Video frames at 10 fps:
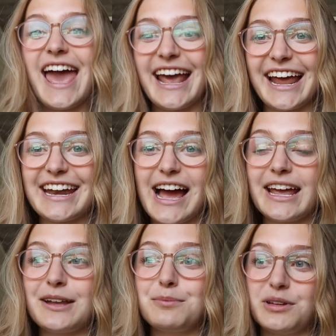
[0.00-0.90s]
and I
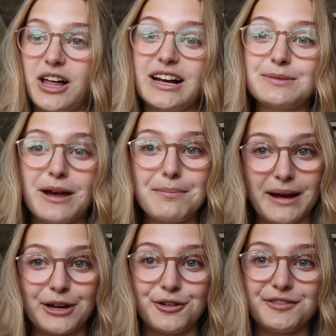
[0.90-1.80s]
had plugged my
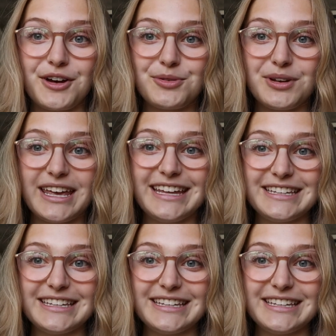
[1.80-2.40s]
microphone